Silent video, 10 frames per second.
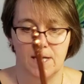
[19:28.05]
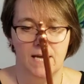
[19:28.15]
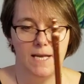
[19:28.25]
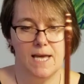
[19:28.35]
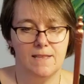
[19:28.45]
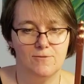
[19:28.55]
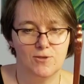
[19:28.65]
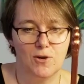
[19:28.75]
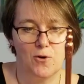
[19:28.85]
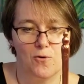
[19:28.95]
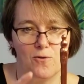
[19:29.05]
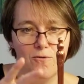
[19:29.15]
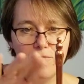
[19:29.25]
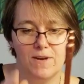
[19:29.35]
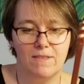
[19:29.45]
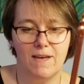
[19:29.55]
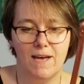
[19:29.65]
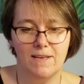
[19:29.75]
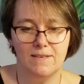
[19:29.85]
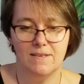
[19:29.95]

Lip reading: And again, there's a curve in that.